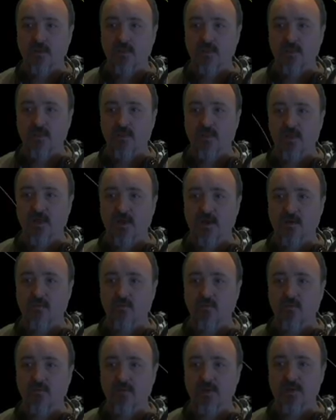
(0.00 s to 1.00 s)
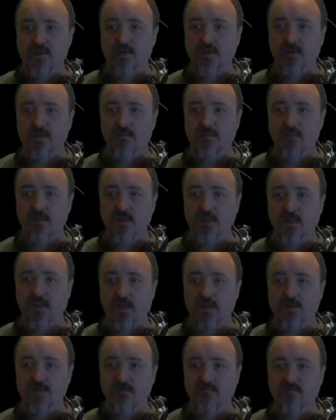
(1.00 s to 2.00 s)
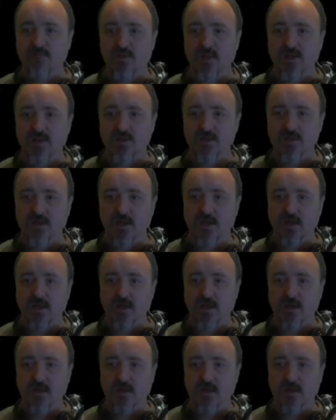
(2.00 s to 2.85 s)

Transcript: That will mess up lots of plans I had.